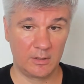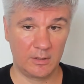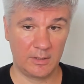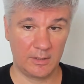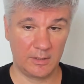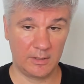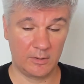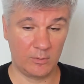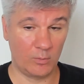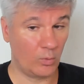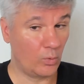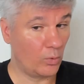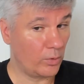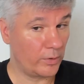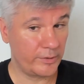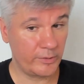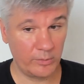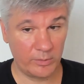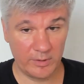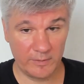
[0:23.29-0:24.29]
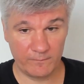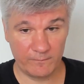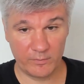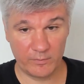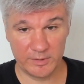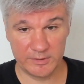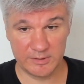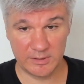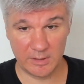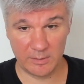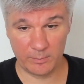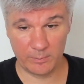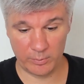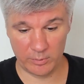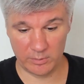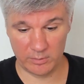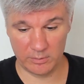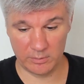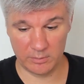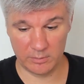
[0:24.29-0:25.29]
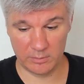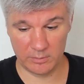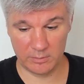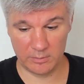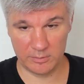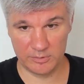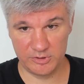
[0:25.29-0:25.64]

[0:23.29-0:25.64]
or you can, for example,